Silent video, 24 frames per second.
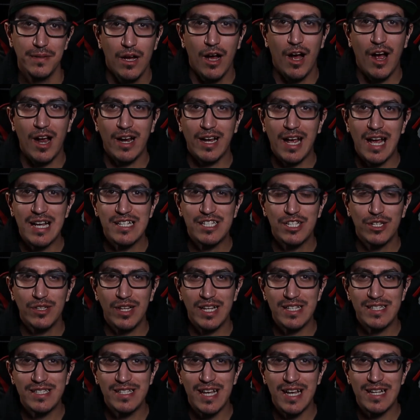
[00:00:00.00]
Alright guys, so
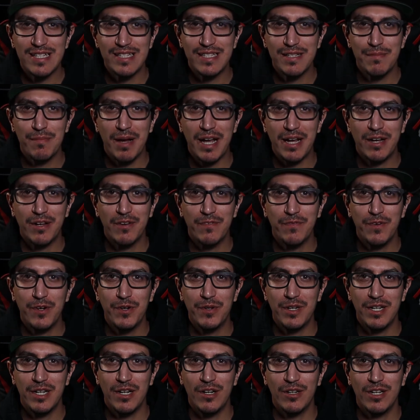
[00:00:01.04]
let's test the
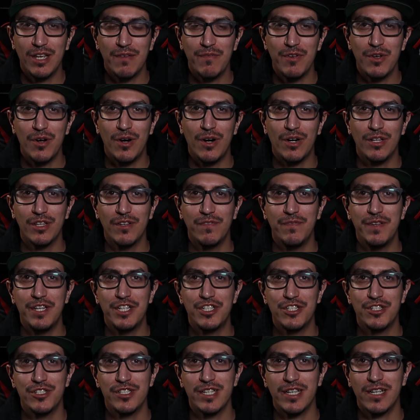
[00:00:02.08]
microphone and I'll give you all the
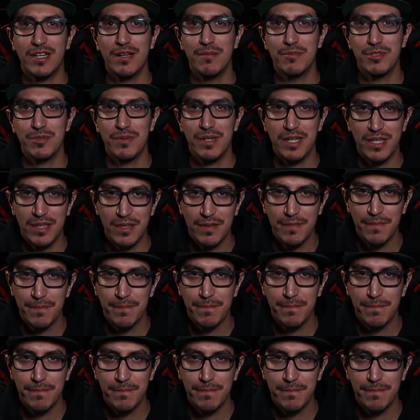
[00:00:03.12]
features it comes with.